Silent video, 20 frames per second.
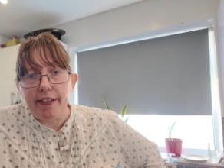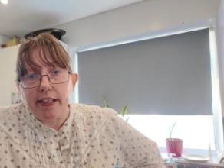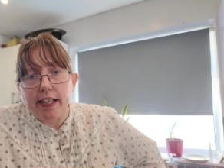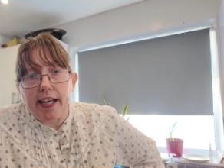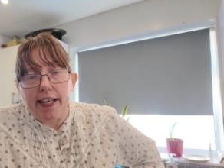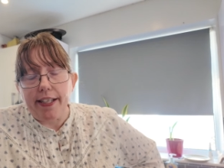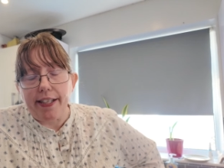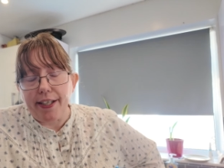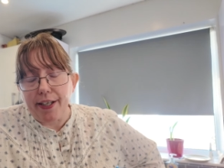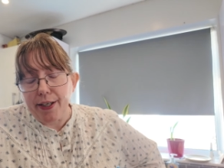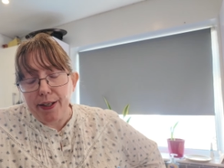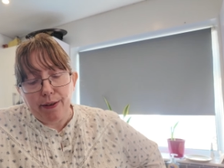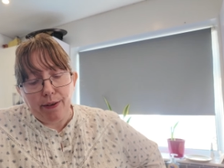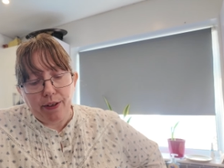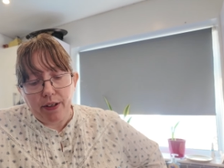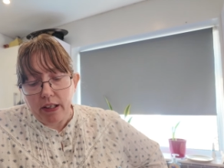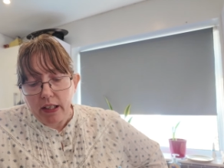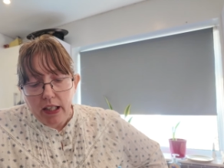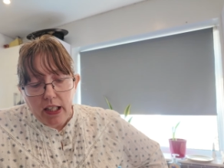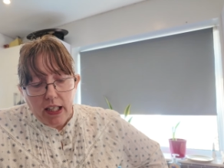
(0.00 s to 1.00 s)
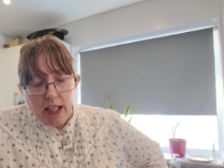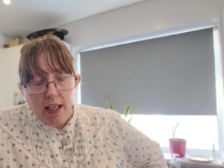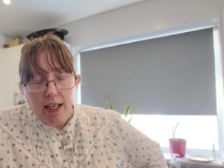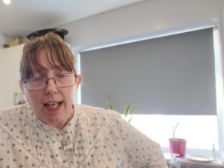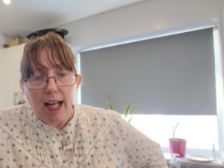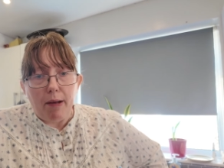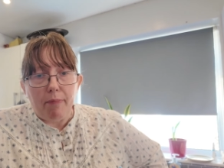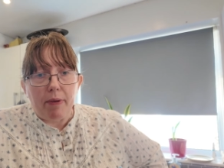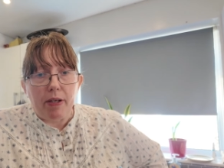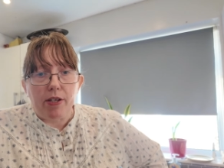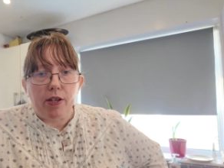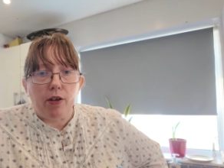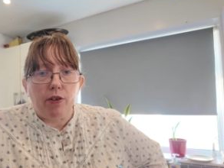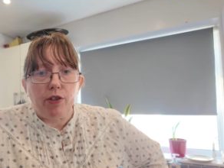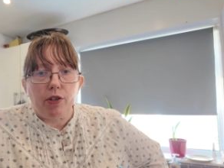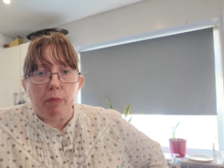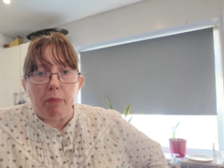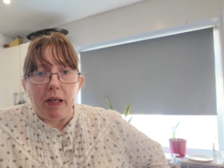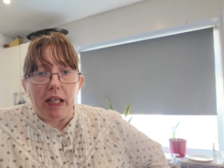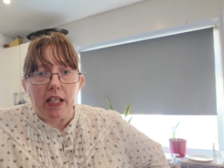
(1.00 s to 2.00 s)
I don't know, like my
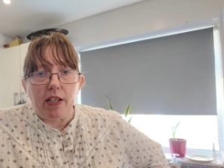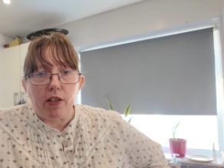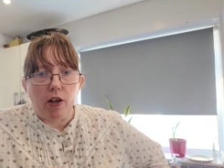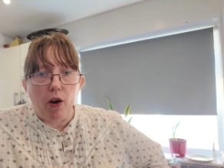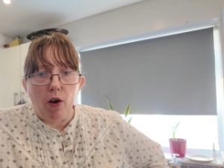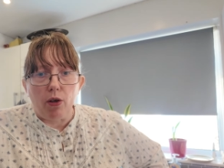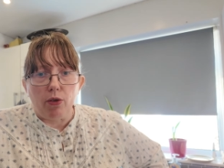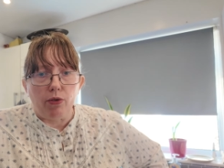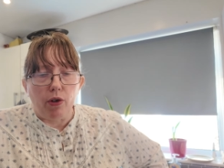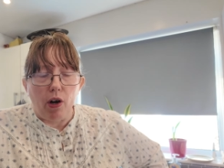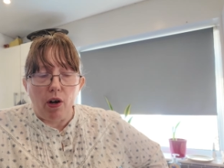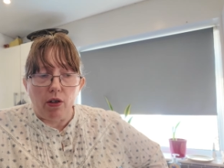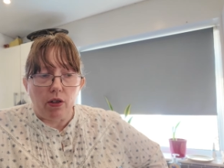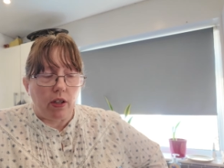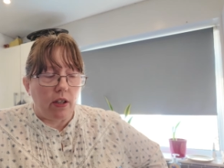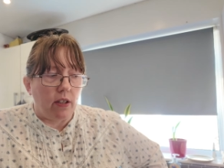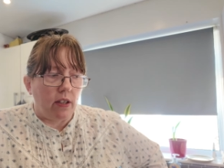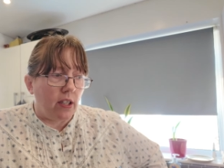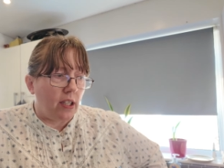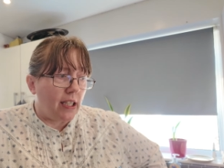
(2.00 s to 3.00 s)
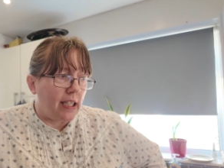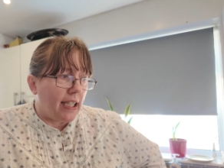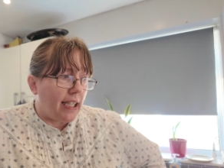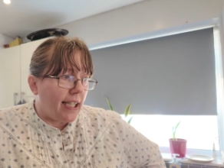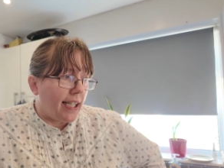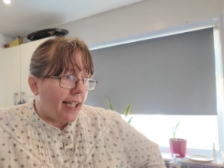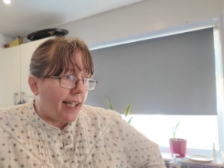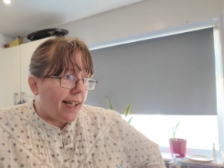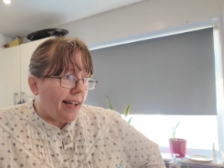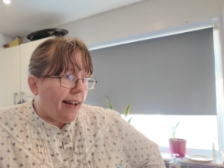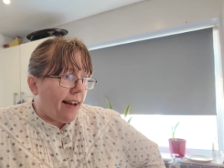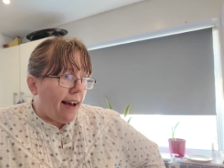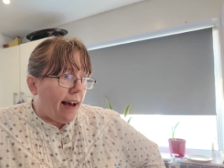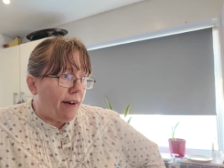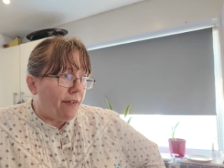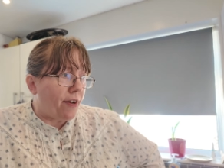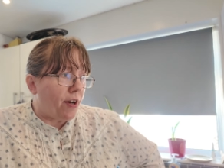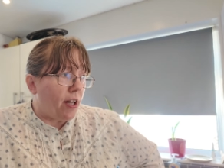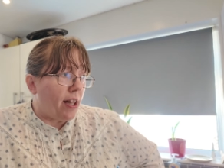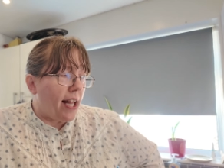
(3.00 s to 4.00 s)
social media's all wrong.
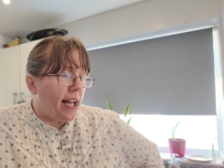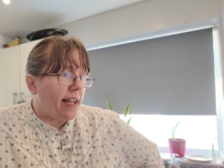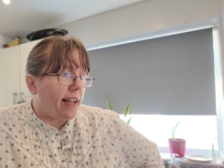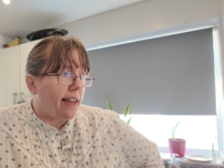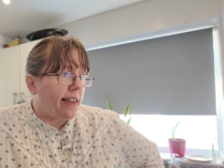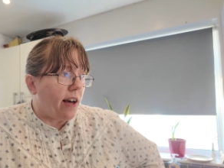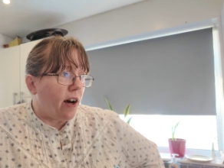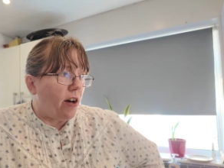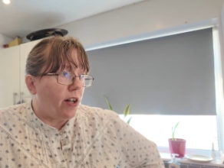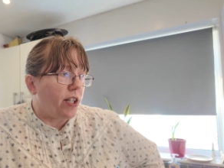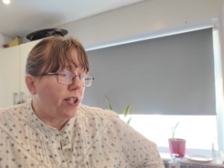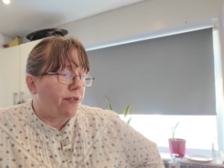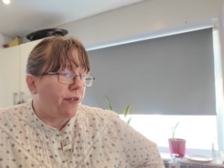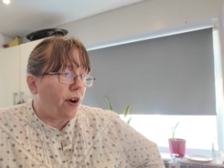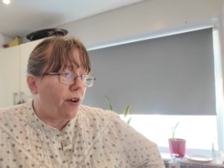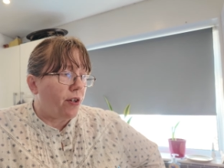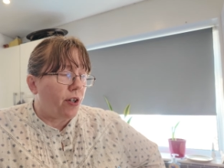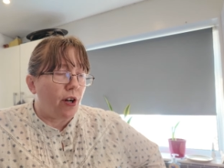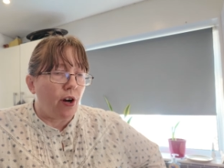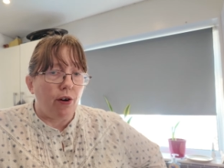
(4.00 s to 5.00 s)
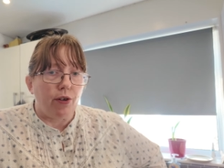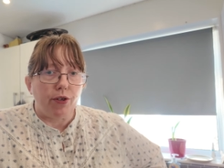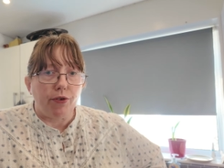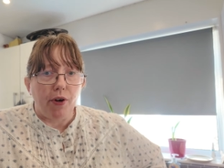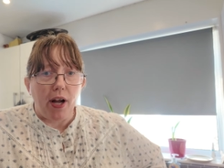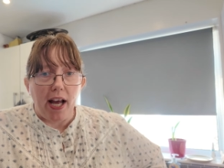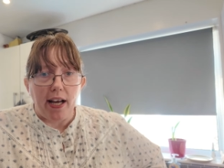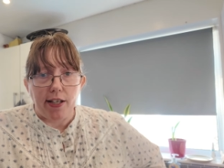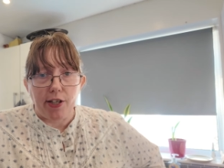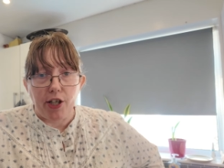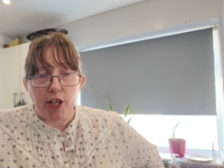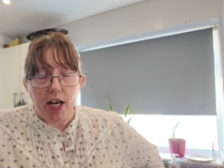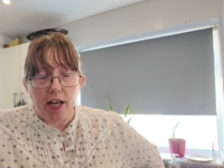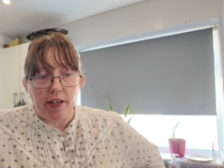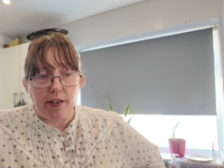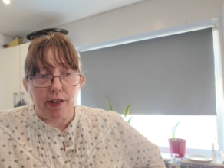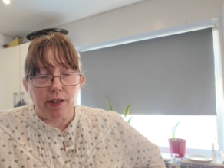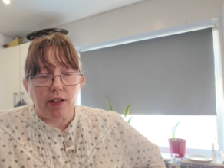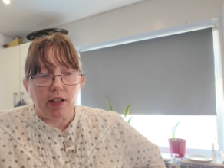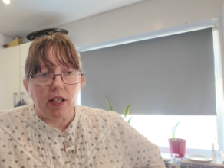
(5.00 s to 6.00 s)
I've got like the Honest Vocal Coach Reacts
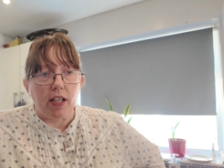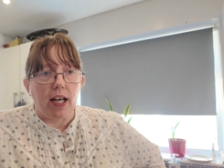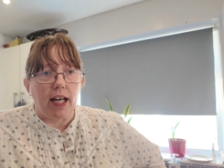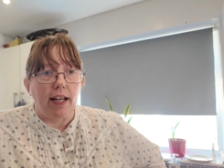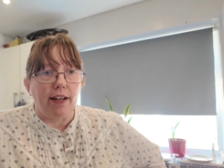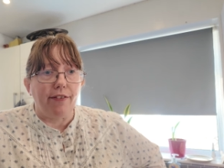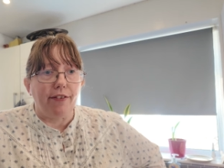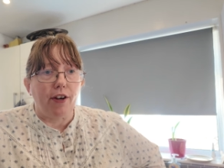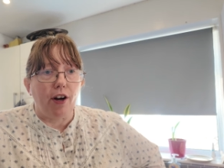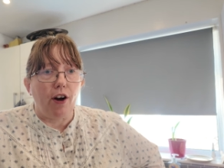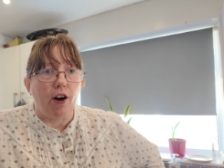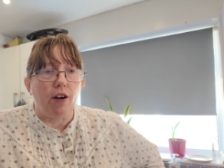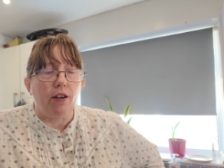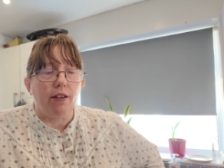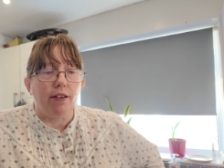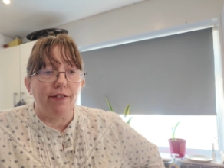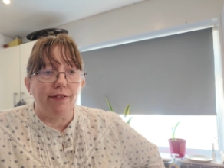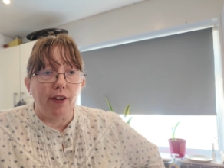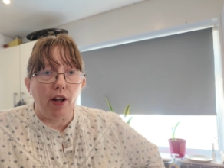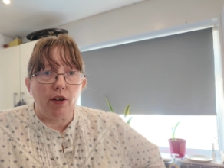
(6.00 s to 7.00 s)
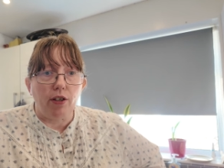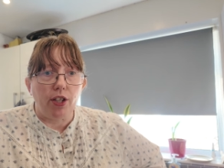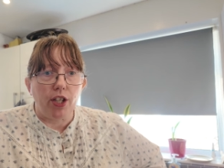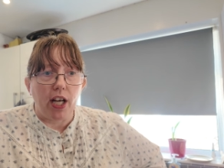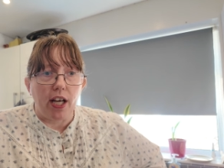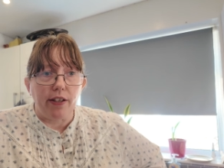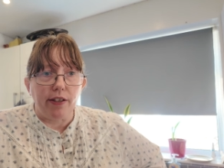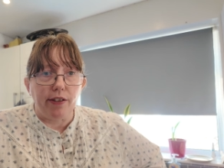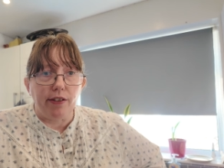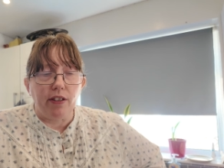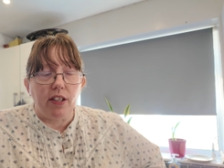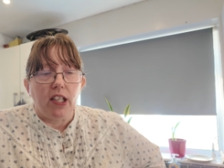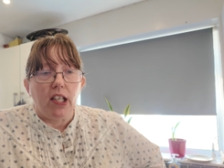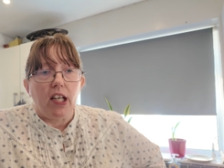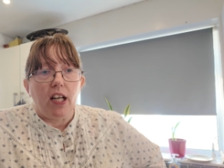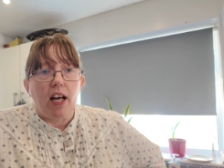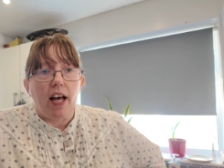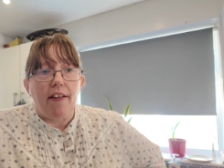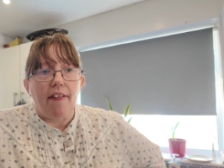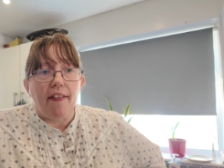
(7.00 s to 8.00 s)
channel, and I've got the vlog channel,
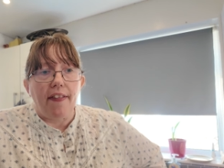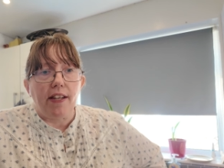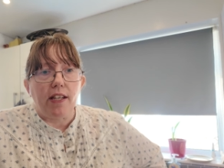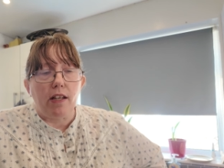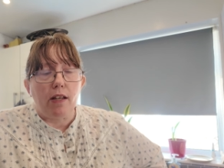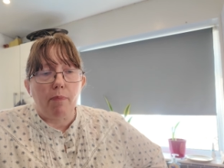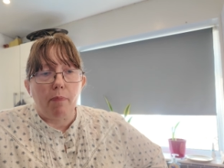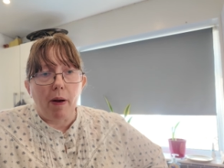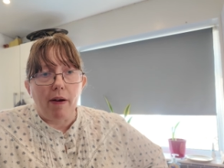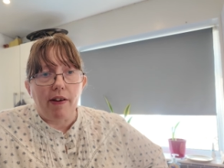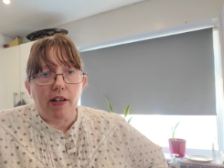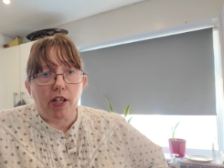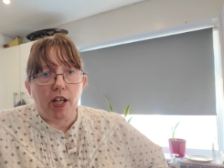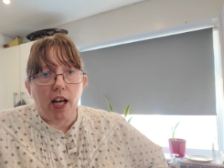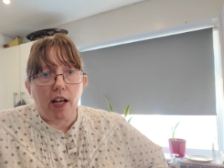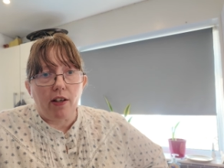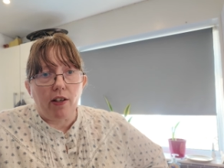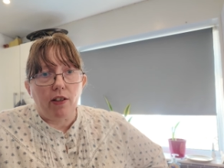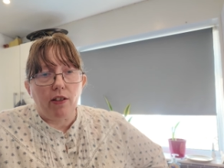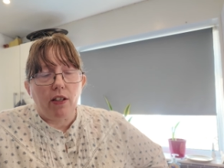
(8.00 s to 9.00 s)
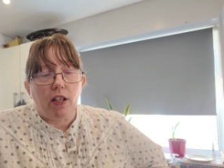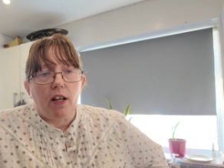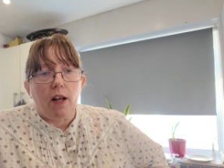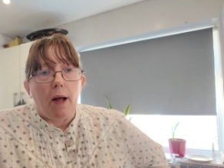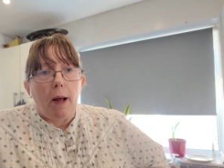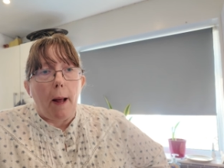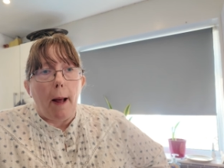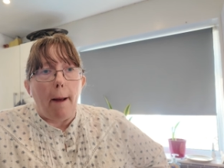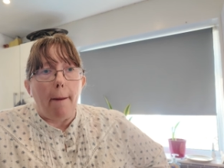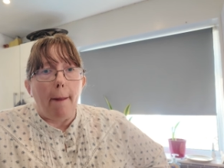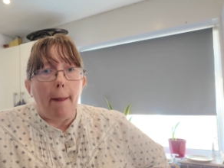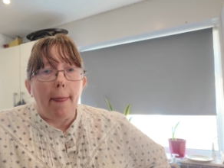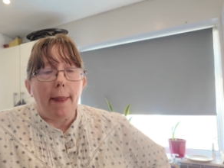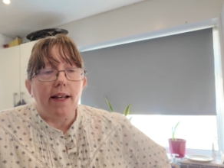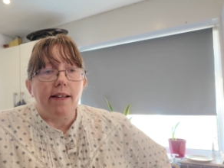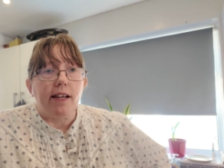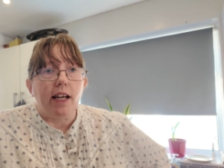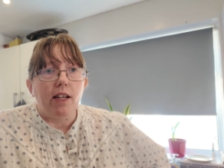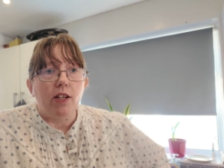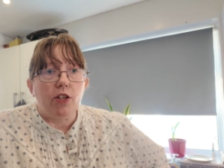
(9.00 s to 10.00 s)
and there's Spirit channel, and
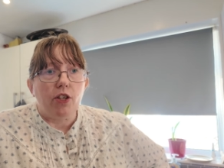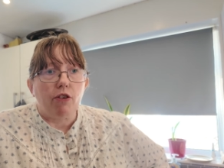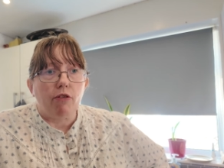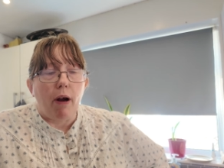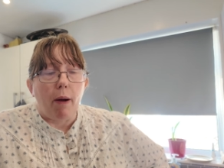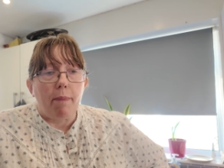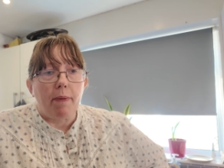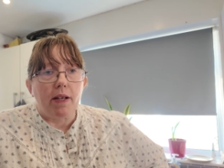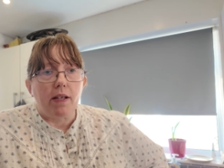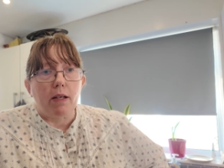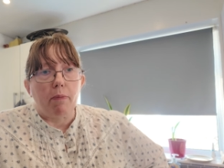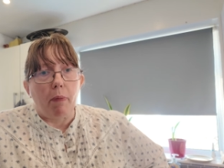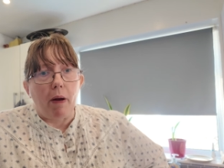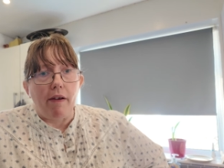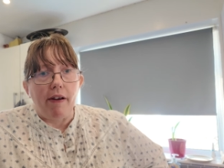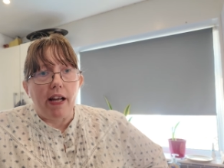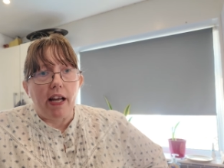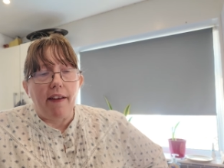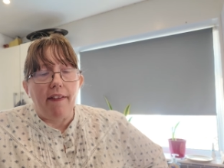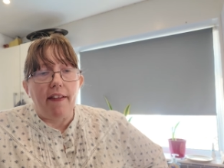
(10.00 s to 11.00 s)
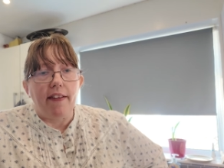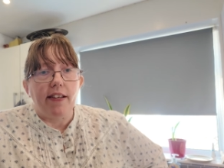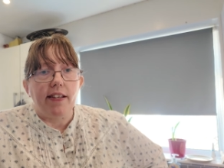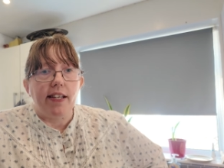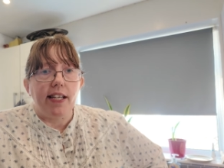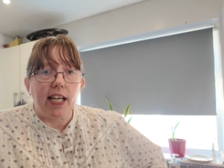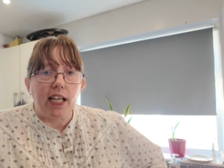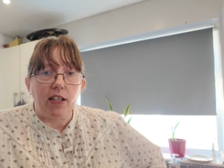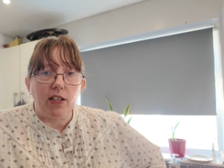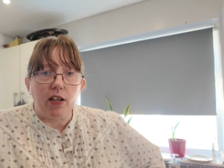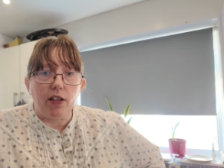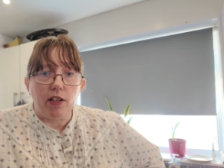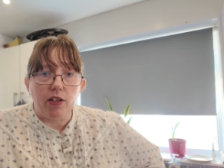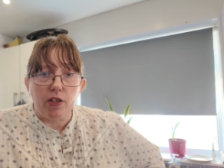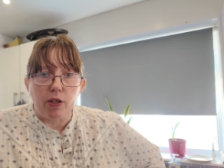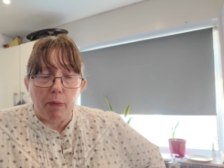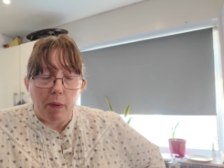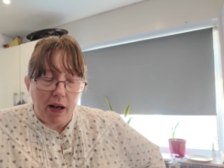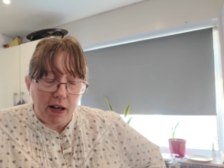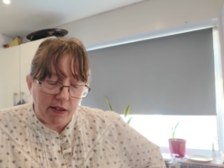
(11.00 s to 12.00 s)
there's Instagram that's Spirit, and there's TikTok that's
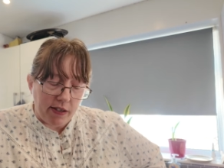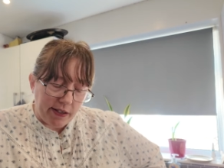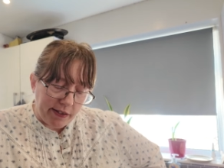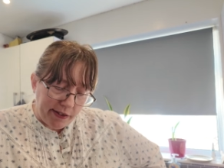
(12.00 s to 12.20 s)
something else.